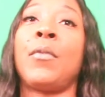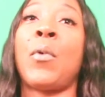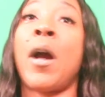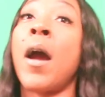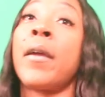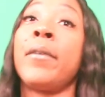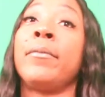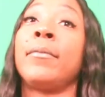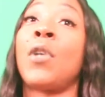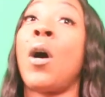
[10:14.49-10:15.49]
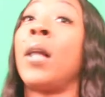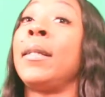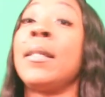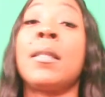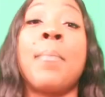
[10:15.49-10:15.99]
Where are you? All
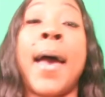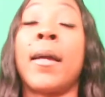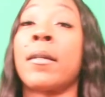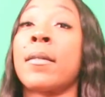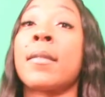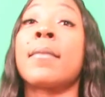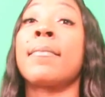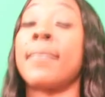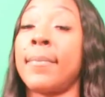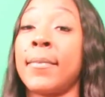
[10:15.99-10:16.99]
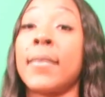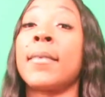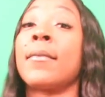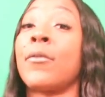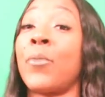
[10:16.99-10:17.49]
of this matters.
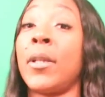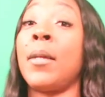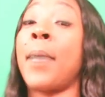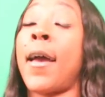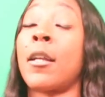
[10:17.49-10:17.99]
Okay. really